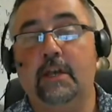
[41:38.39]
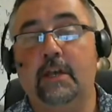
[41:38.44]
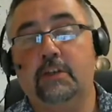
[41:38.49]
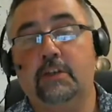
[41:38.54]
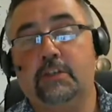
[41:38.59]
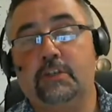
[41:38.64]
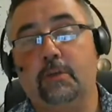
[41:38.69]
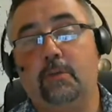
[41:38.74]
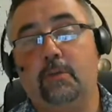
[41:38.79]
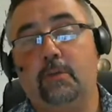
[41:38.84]

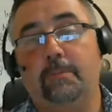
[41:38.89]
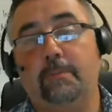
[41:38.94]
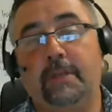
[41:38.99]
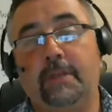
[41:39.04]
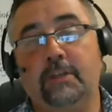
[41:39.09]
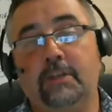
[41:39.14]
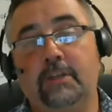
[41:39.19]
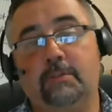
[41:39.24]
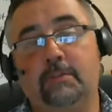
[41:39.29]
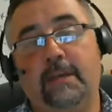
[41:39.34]
So
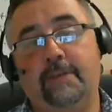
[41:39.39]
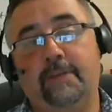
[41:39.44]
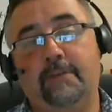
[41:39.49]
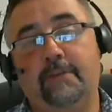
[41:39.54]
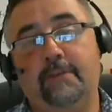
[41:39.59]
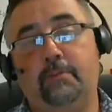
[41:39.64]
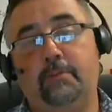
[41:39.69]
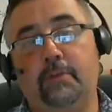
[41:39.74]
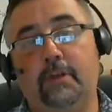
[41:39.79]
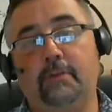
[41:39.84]
because we have
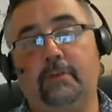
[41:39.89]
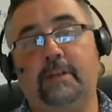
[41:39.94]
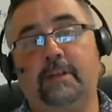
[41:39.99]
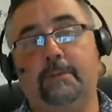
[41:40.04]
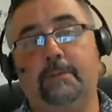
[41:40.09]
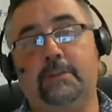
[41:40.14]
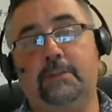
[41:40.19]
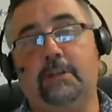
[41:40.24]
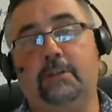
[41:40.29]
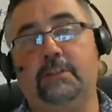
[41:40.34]
our
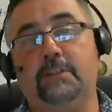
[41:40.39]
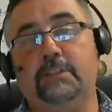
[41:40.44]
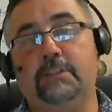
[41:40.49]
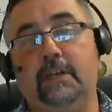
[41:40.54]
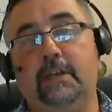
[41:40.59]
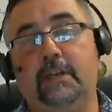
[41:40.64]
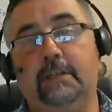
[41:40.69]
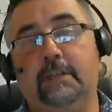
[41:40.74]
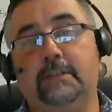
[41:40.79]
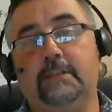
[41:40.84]
programmers on
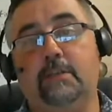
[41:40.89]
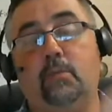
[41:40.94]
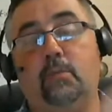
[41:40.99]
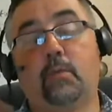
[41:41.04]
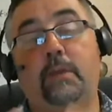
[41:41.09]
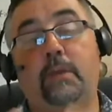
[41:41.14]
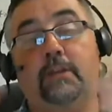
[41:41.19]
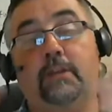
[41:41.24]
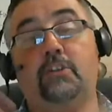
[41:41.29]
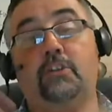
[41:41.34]
site,
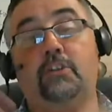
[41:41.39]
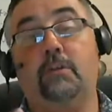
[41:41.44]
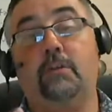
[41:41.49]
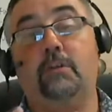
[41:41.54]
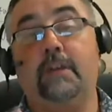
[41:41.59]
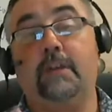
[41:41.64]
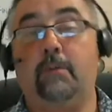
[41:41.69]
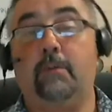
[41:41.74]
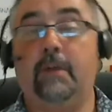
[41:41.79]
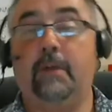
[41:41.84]
we can do
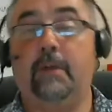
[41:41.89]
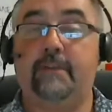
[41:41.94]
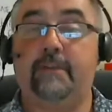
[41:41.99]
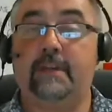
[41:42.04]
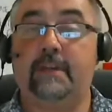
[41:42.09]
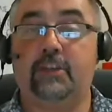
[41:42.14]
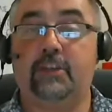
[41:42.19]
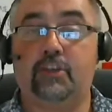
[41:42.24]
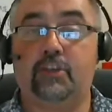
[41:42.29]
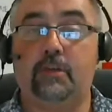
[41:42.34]
that. We have
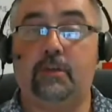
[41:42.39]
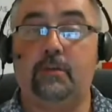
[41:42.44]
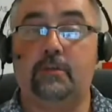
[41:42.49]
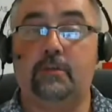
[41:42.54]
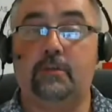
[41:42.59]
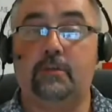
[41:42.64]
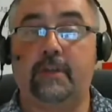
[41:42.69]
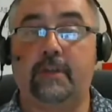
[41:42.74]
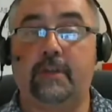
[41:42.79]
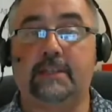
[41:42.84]
that huge
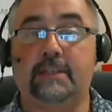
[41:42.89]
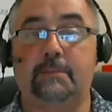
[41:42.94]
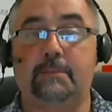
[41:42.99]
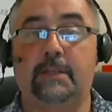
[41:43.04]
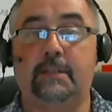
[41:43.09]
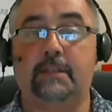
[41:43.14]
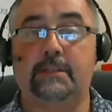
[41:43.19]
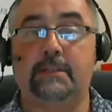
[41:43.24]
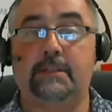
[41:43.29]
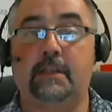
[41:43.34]

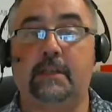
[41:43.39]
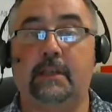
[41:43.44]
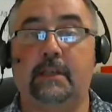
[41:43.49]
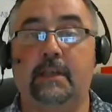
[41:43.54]
flexibility.